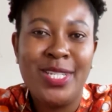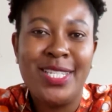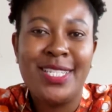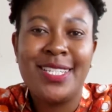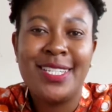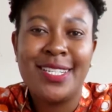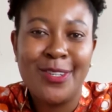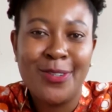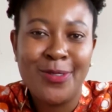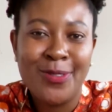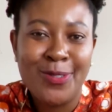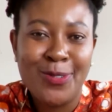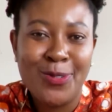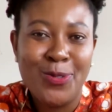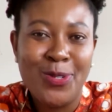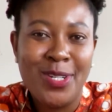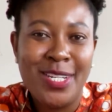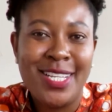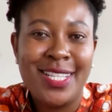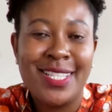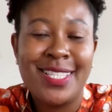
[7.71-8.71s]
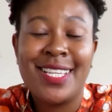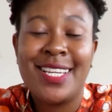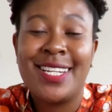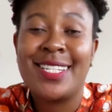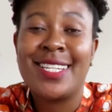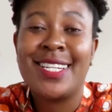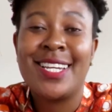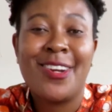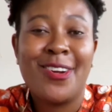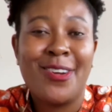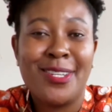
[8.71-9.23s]
Dean of Students
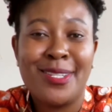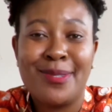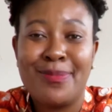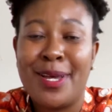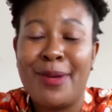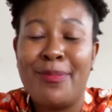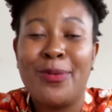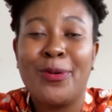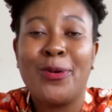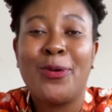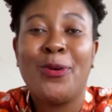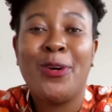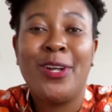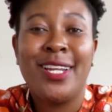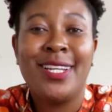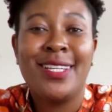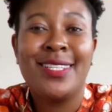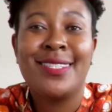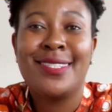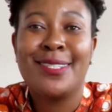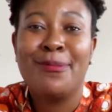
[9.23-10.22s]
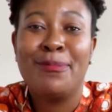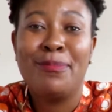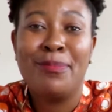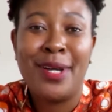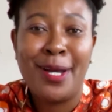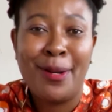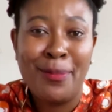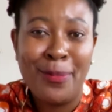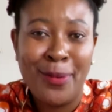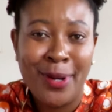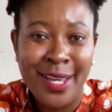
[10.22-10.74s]
at Charis Bible College,
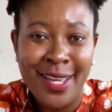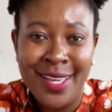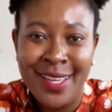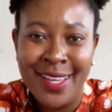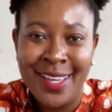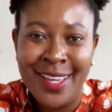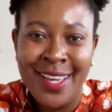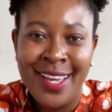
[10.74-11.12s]
Zimbabwe.